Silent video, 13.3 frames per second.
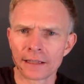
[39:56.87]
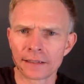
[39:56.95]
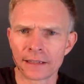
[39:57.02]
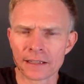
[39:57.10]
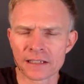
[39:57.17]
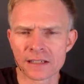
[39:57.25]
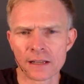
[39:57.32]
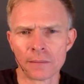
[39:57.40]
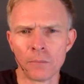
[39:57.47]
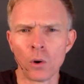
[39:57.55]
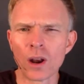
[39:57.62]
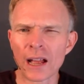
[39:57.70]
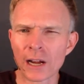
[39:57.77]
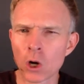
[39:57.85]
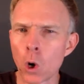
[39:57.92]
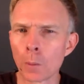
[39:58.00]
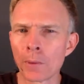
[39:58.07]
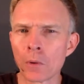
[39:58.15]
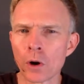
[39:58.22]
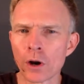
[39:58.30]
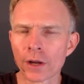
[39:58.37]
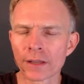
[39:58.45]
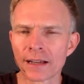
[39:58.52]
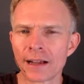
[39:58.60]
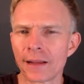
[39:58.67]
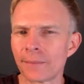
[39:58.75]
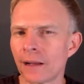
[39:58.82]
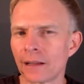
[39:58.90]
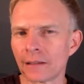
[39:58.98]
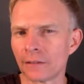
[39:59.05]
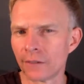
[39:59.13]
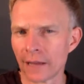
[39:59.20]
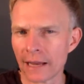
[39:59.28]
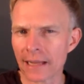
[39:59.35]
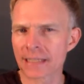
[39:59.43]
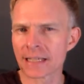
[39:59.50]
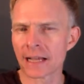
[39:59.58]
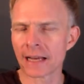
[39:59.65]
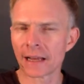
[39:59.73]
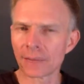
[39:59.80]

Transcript: there's more like corporate work that I'm really exciting.